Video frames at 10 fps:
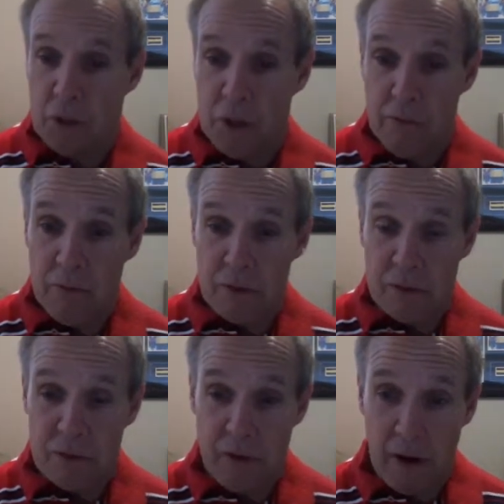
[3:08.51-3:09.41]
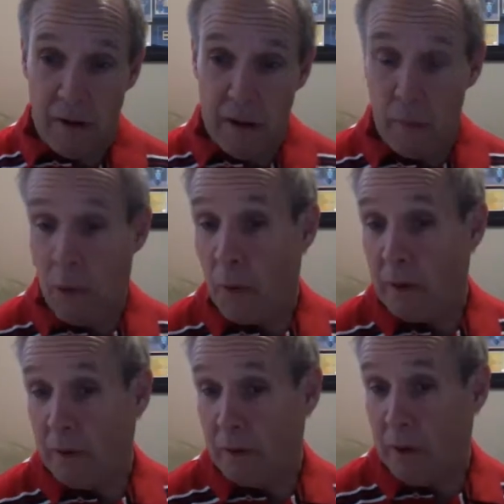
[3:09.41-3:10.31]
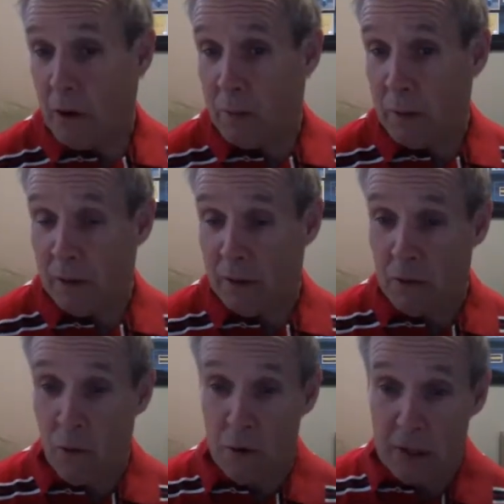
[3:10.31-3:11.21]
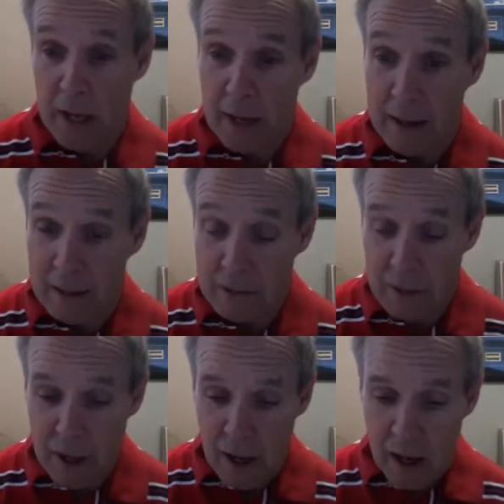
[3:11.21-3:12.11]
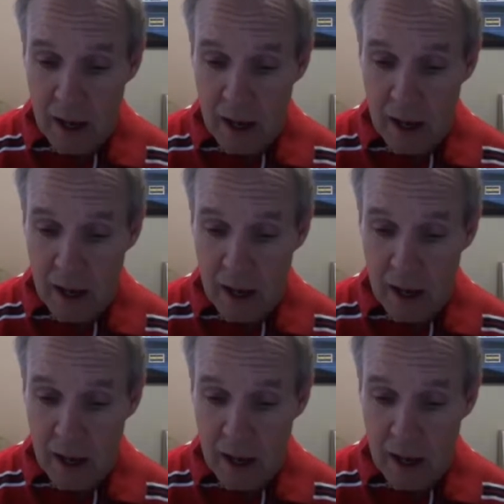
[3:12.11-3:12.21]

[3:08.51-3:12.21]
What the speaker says: she was very important in helping Cortez